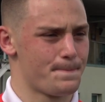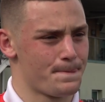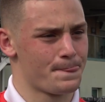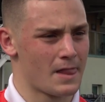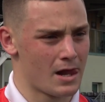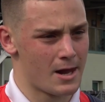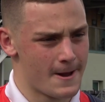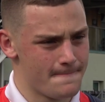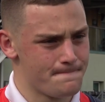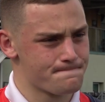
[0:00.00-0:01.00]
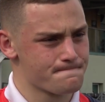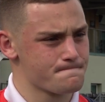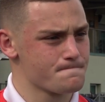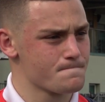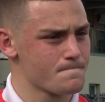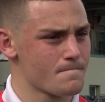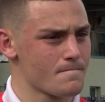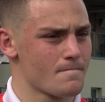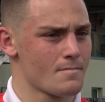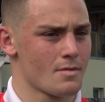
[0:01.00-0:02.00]
And when did Justin give you the call? When did
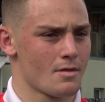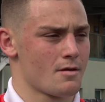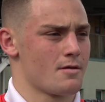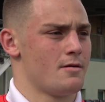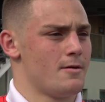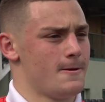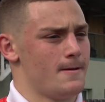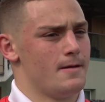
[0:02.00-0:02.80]
he tell you you were, you were playing?